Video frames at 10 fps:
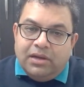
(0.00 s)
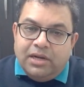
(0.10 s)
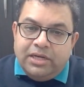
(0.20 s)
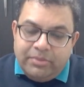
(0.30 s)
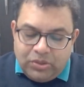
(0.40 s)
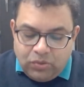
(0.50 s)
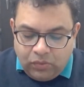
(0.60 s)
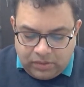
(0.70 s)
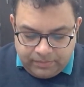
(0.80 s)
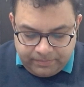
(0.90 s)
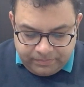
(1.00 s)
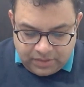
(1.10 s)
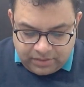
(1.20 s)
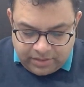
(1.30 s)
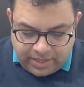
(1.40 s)
ultimate goal,
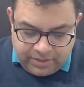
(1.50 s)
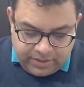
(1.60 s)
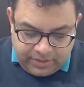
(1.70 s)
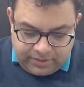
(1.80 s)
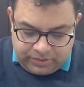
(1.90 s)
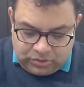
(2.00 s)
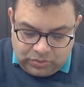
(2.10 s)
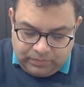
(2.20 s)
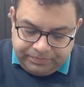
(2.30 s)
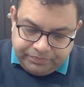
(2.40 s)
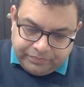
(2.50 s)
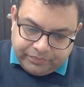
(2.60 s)
right? So